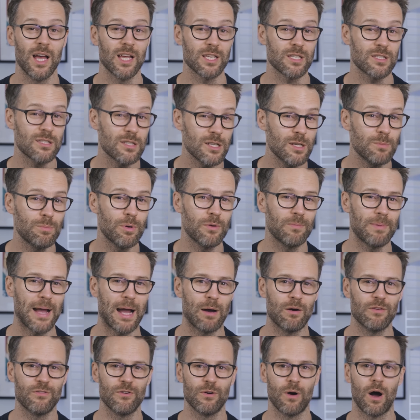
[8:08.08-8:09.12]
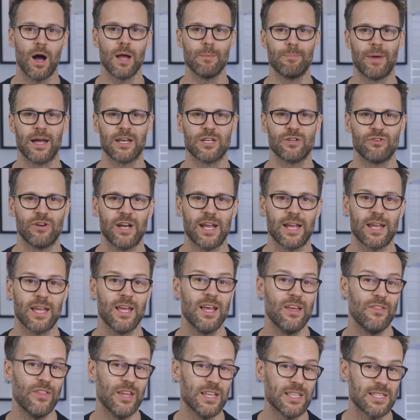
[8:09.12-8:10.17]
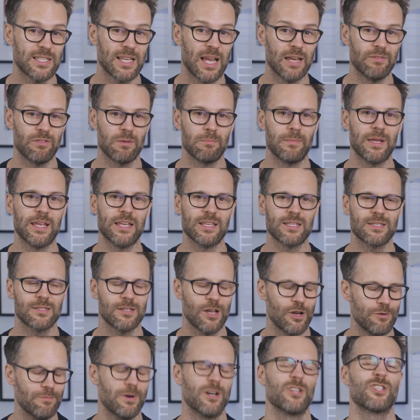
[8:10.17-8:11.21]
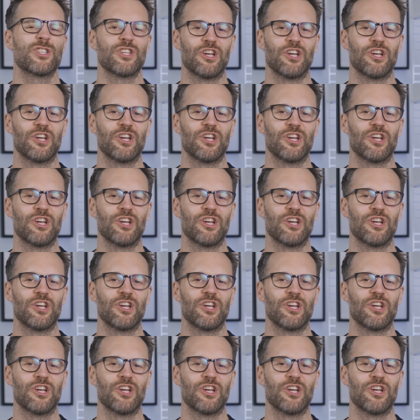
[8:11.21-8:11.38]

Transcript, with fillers: A super powerful iPad trick that is saving me so much